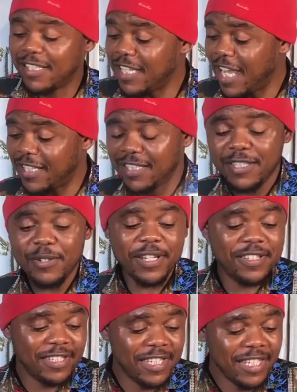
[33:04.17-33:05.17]
that you are
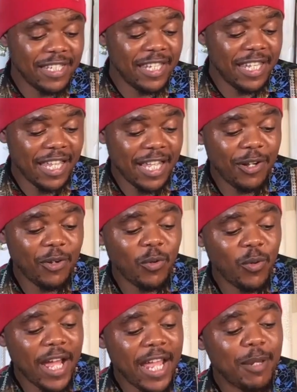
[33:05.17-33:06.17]
seeing here, we
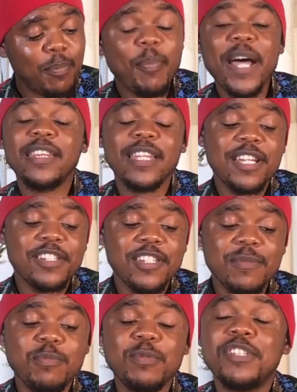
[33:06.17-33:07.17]
are in
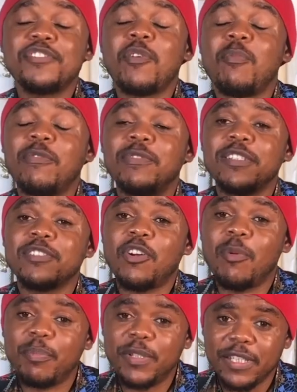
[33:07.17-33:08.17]
partnership with some of this
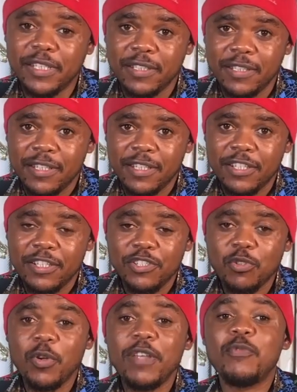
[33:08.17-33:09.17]
company.
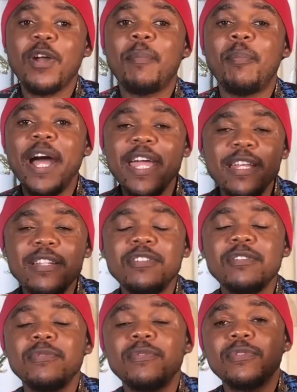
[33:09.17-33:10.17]
So if you are
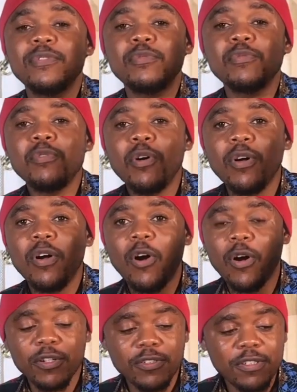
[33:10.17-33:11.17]
buying through
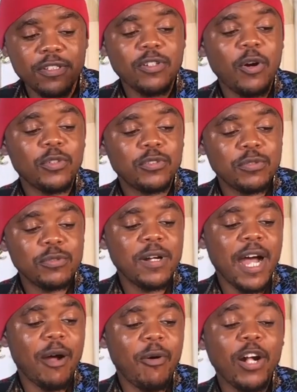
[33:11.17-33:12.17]
us or through
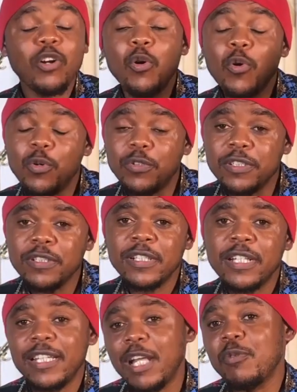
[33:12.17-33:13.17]
our code,
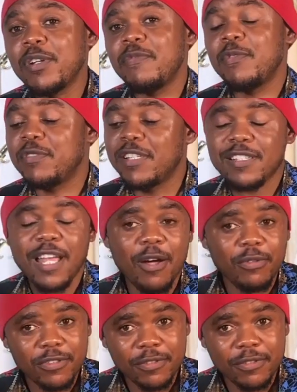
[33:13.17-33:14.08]
they will give you discount.